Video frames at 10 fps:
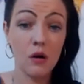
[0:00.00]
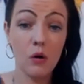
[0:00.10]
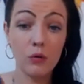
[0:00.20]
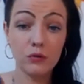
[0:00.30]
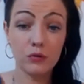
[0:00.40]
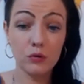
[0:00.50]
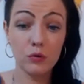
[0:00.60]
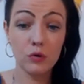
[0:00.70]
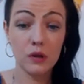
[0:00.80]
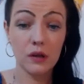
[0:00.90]

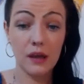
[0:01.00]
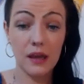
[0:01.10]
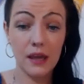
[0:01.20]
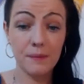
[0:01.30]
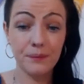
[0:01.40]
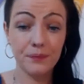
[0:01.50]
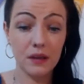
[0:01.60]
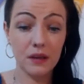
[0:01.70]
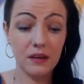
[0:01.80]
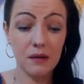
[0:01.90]
also
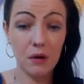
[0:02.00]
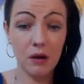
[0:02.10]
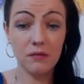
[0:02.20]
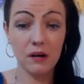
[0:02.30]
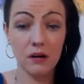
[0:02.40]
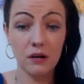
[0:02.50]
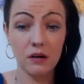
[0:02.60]
came out there.